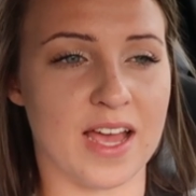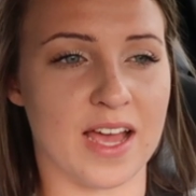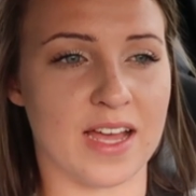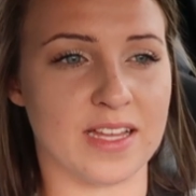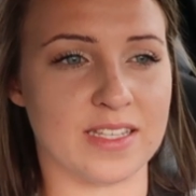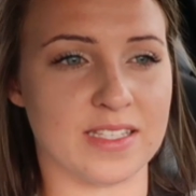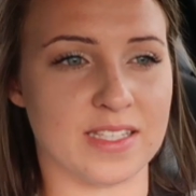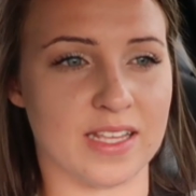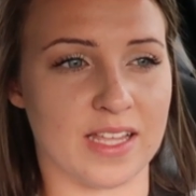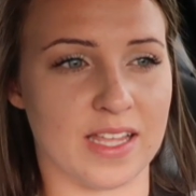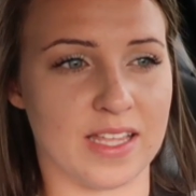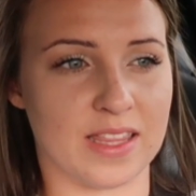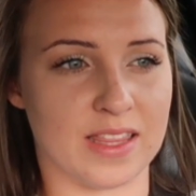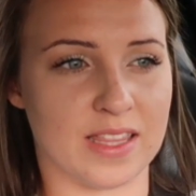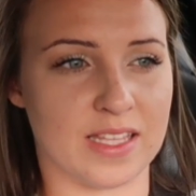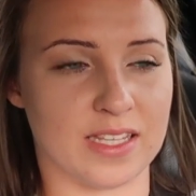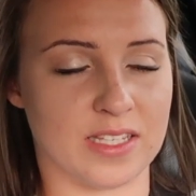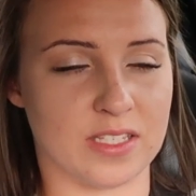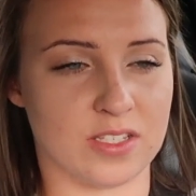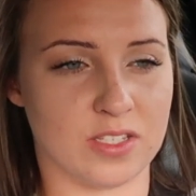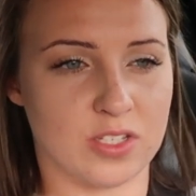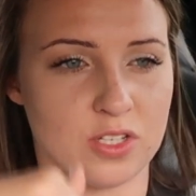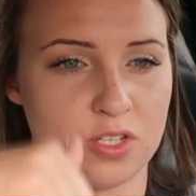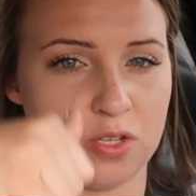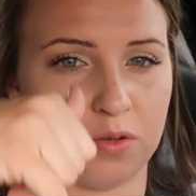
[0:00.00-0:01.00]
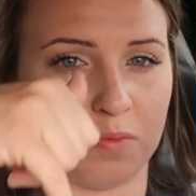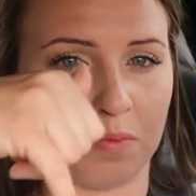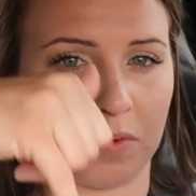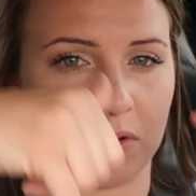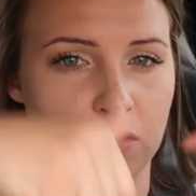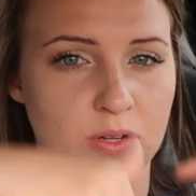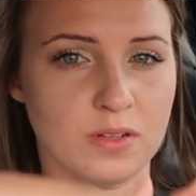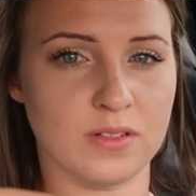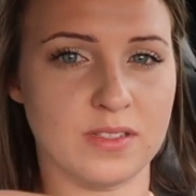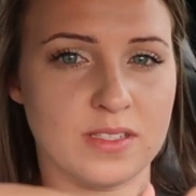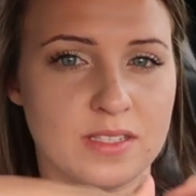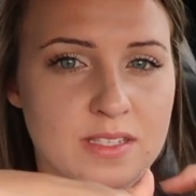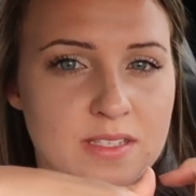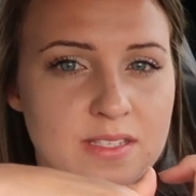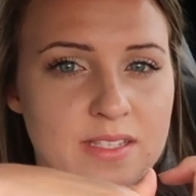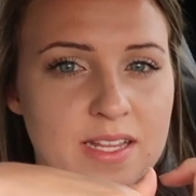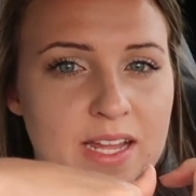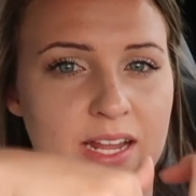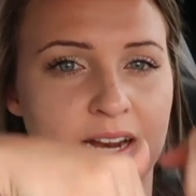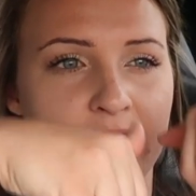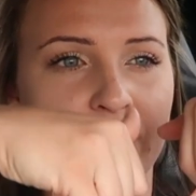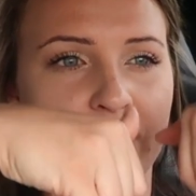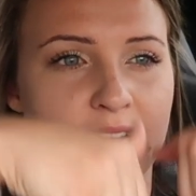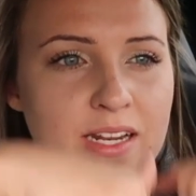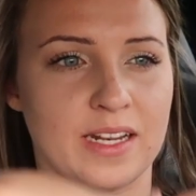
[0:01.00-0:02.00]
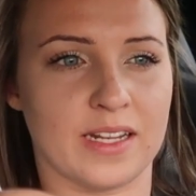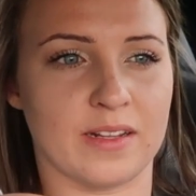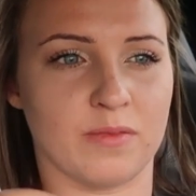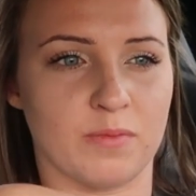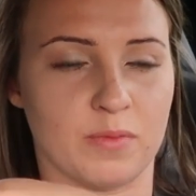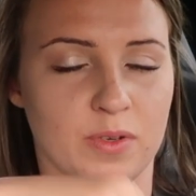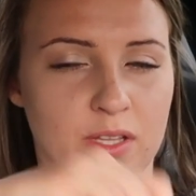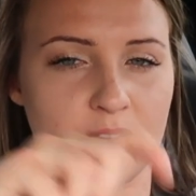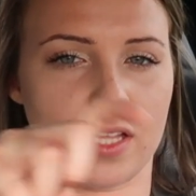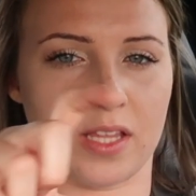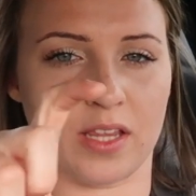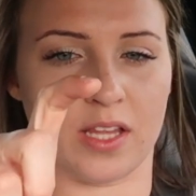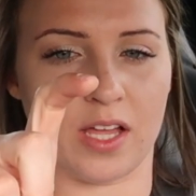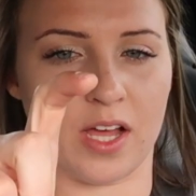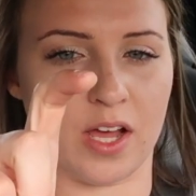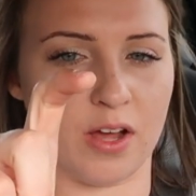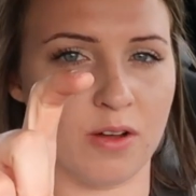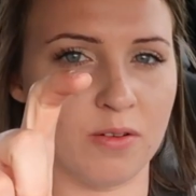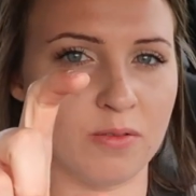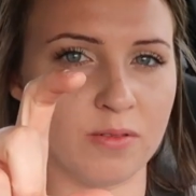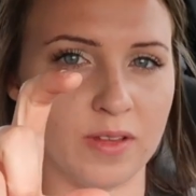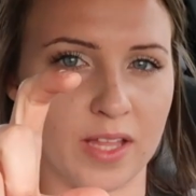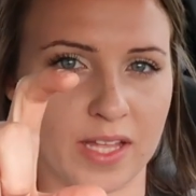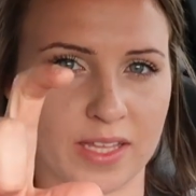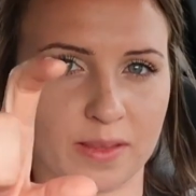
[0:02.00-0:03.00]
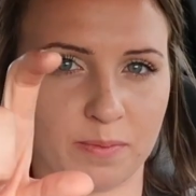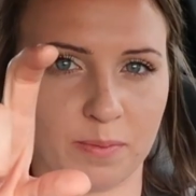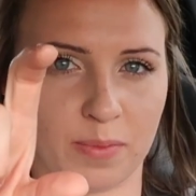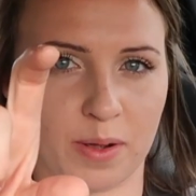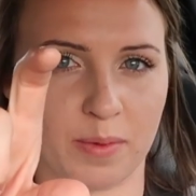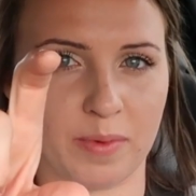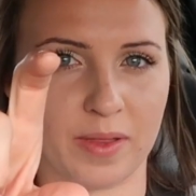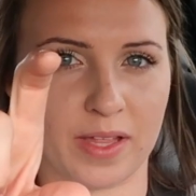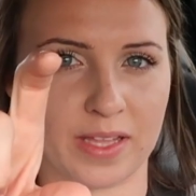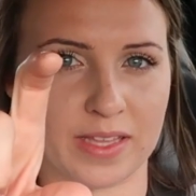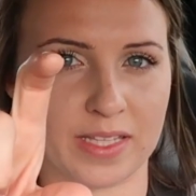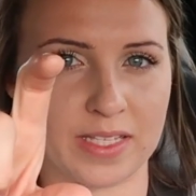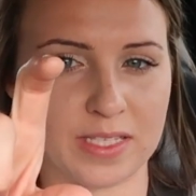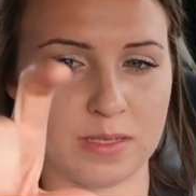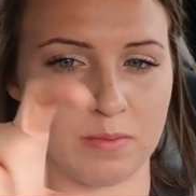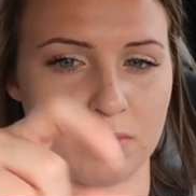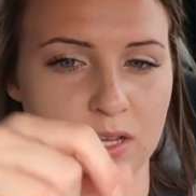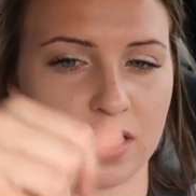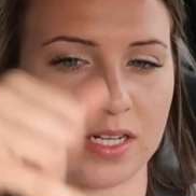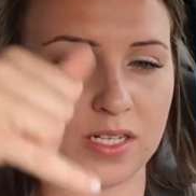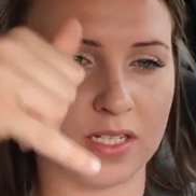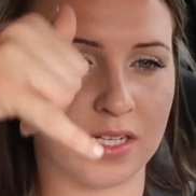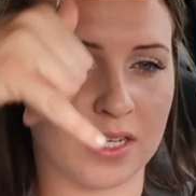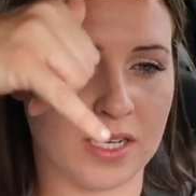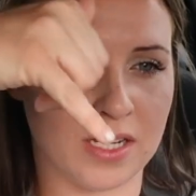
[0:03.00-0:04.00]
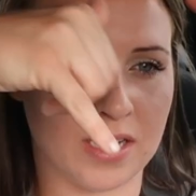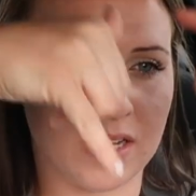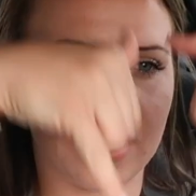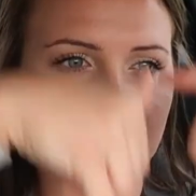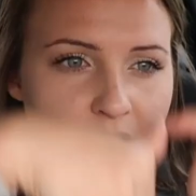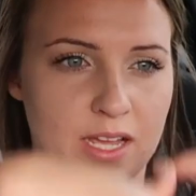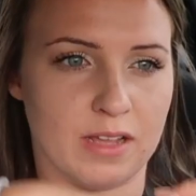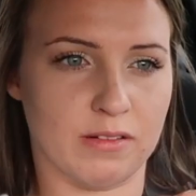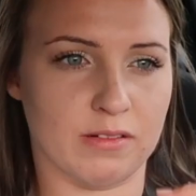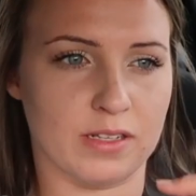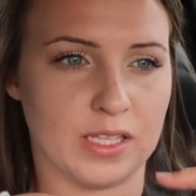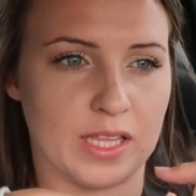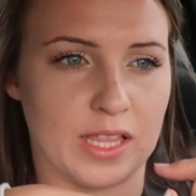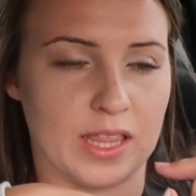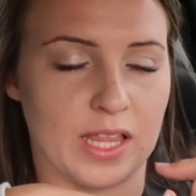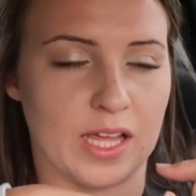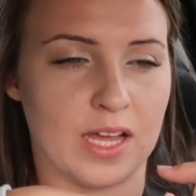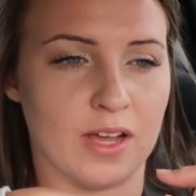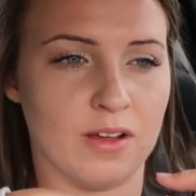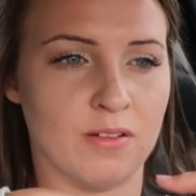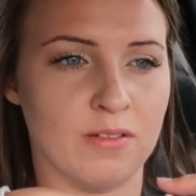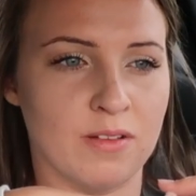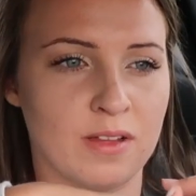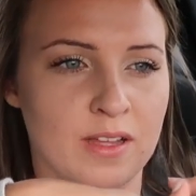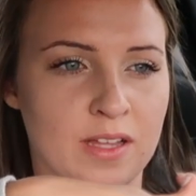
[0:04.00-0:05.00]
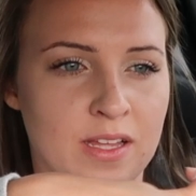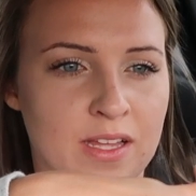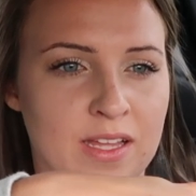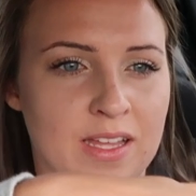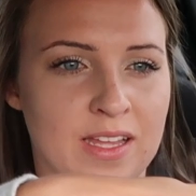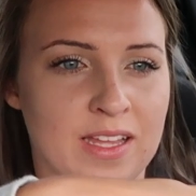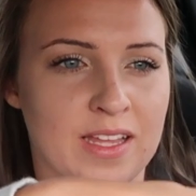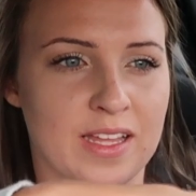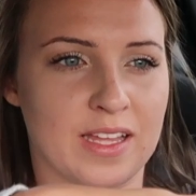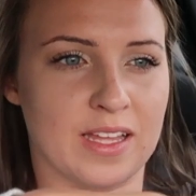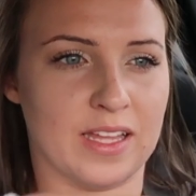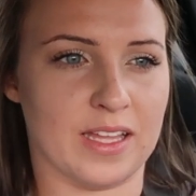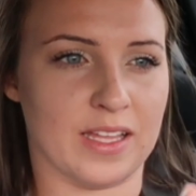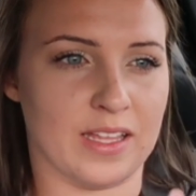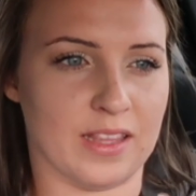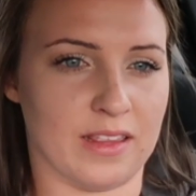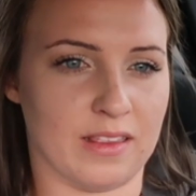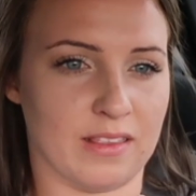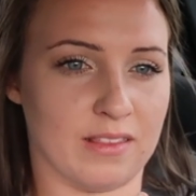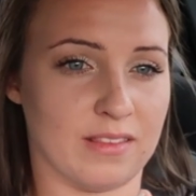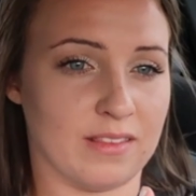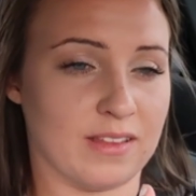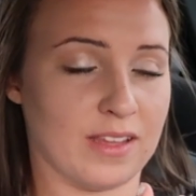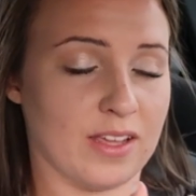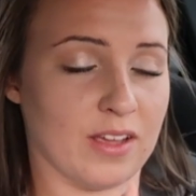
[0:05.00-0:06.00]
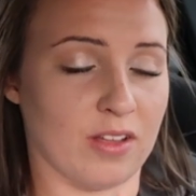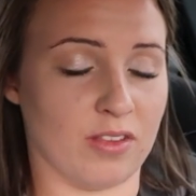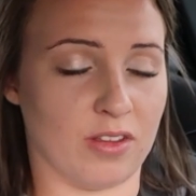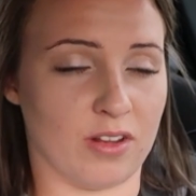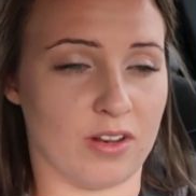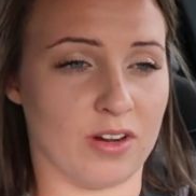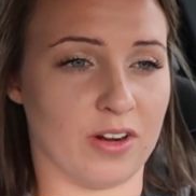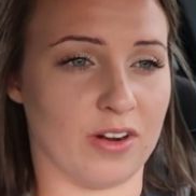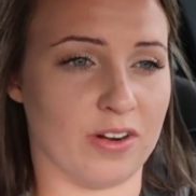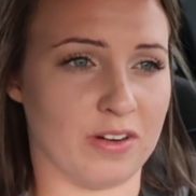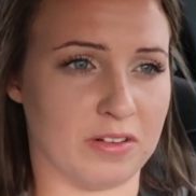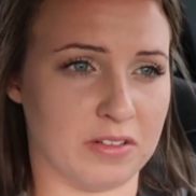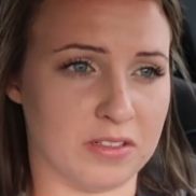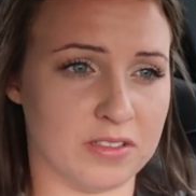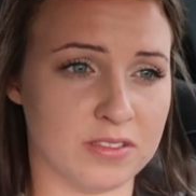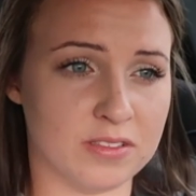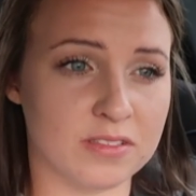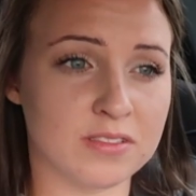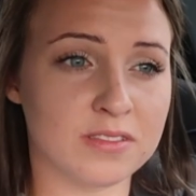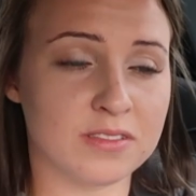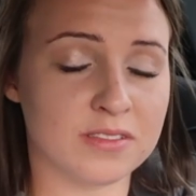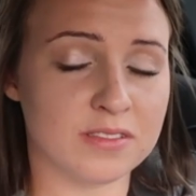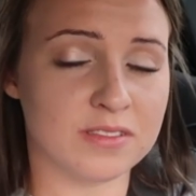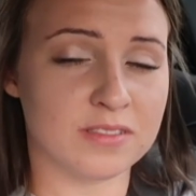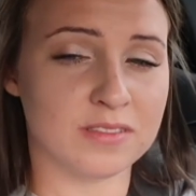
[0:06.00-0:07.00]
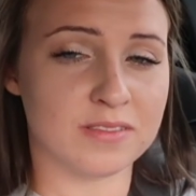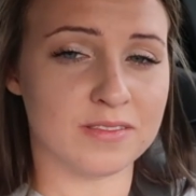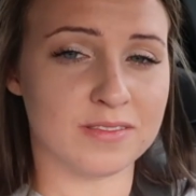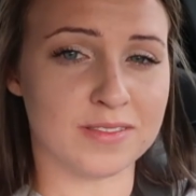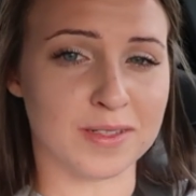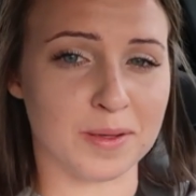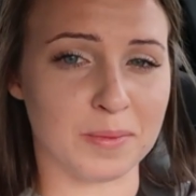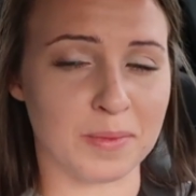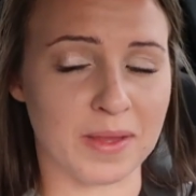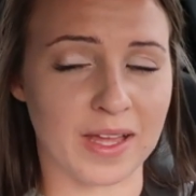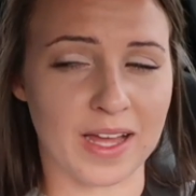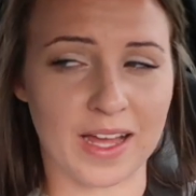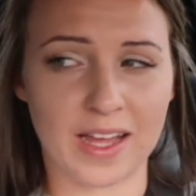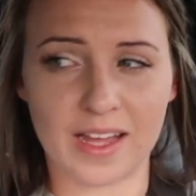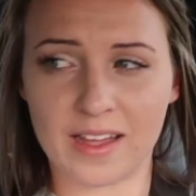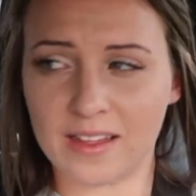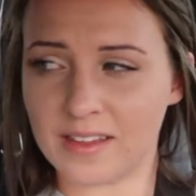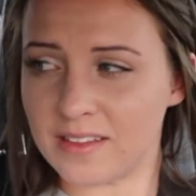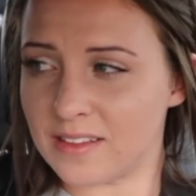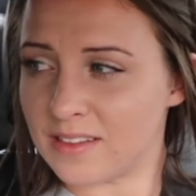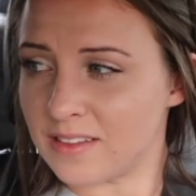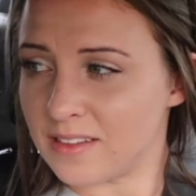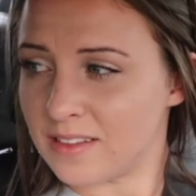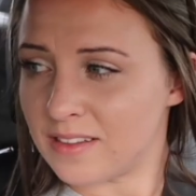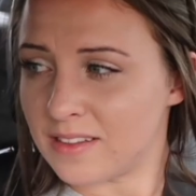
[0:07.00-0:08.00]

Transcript: has like these 2 bolts that hang really low, like probably like this much, hang really low, and killed the turtle from that.